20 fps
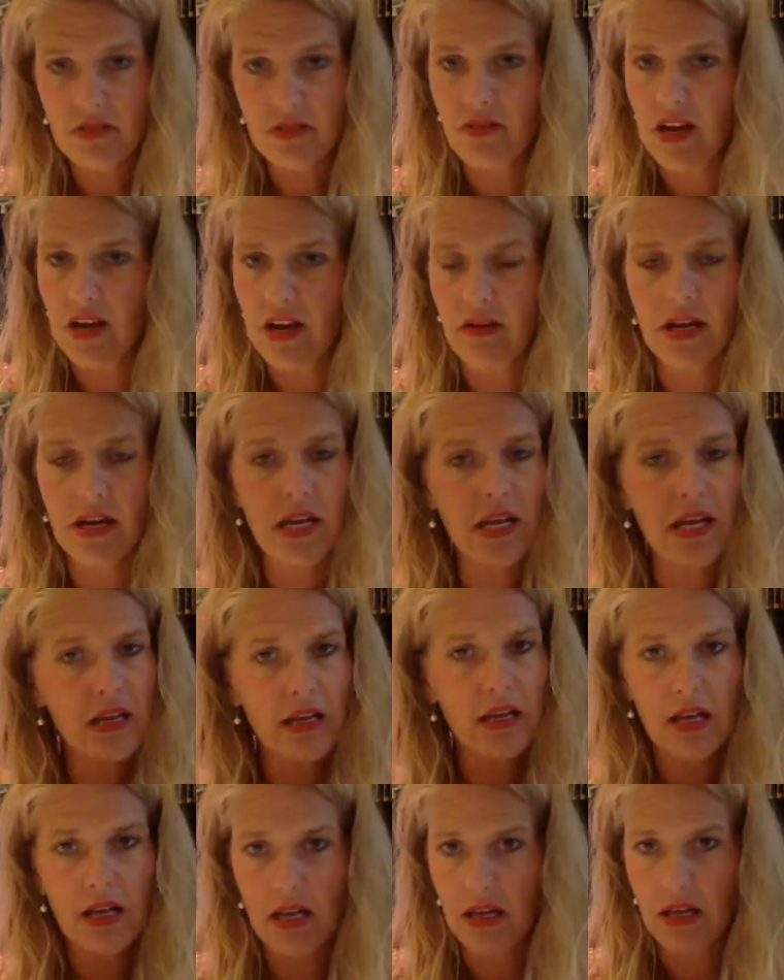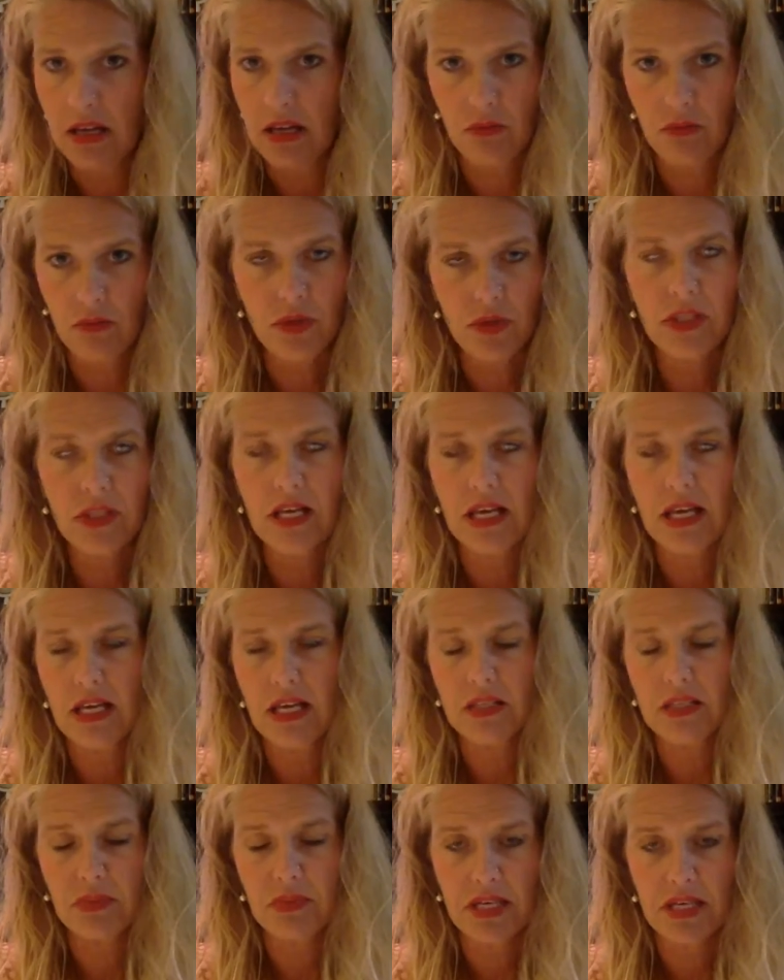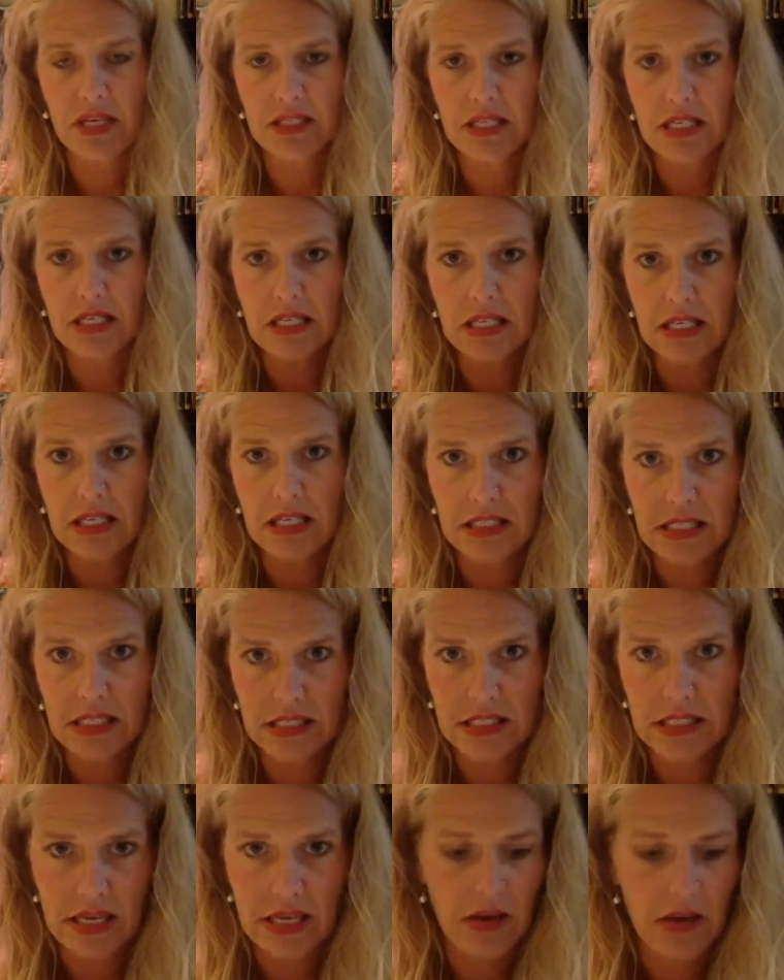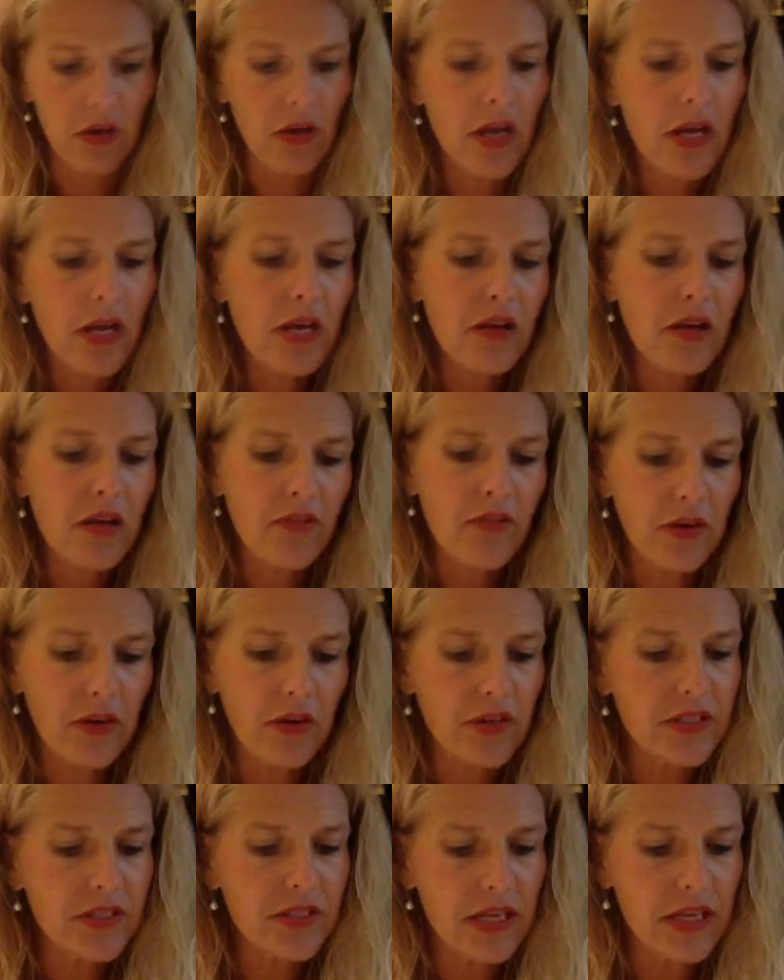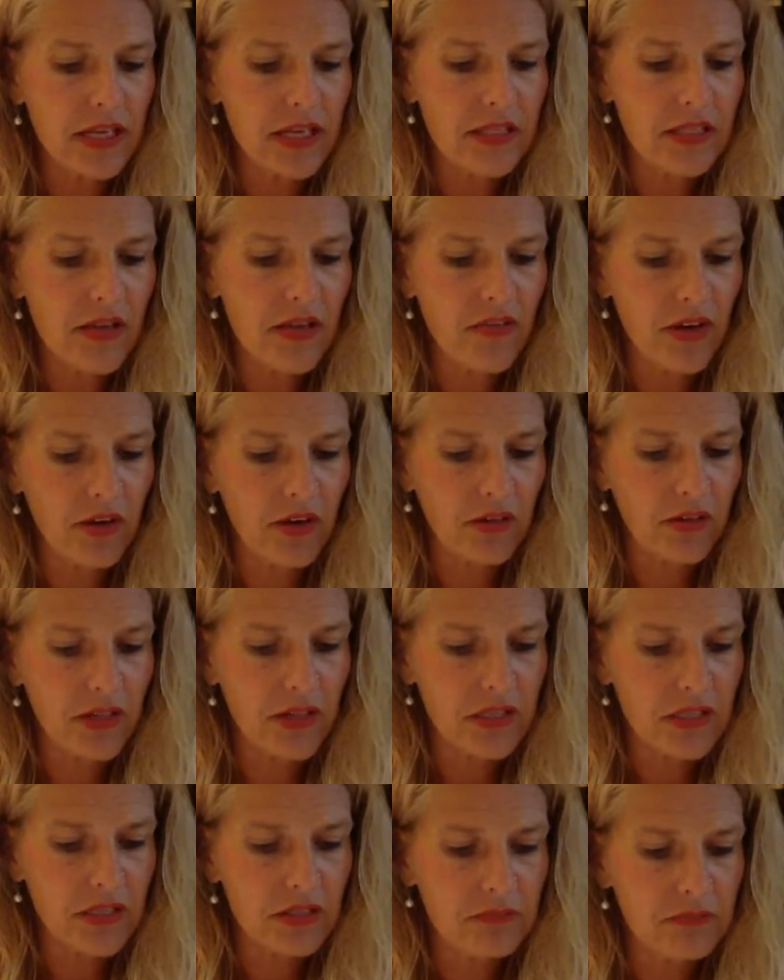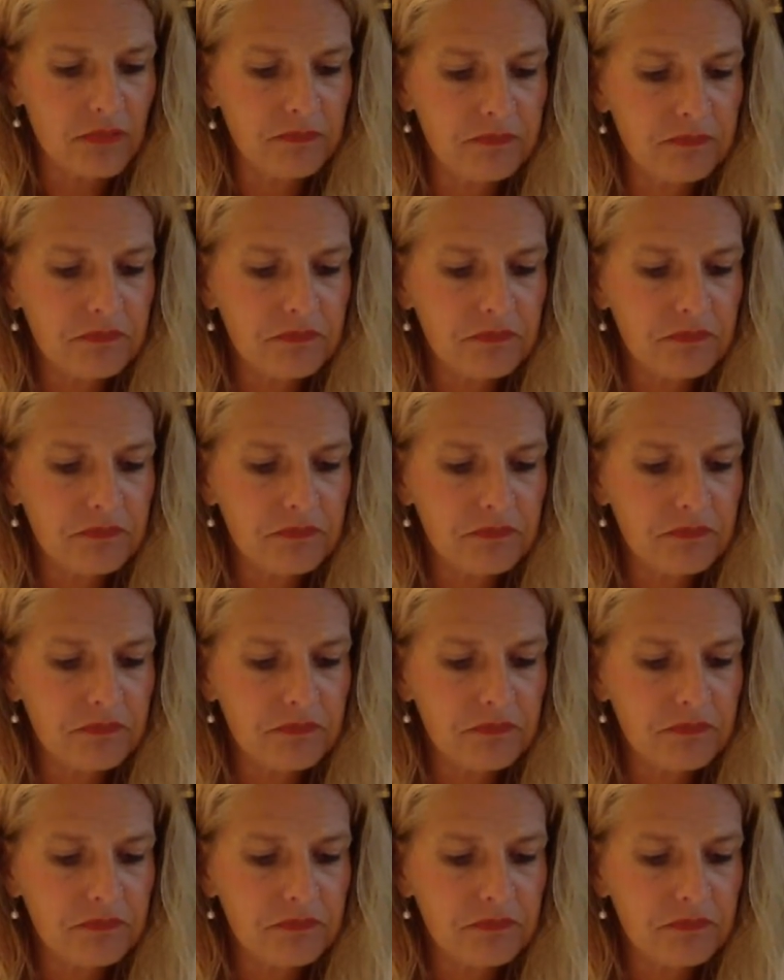It really explains it in detail. Federalists and Anti-Federalists.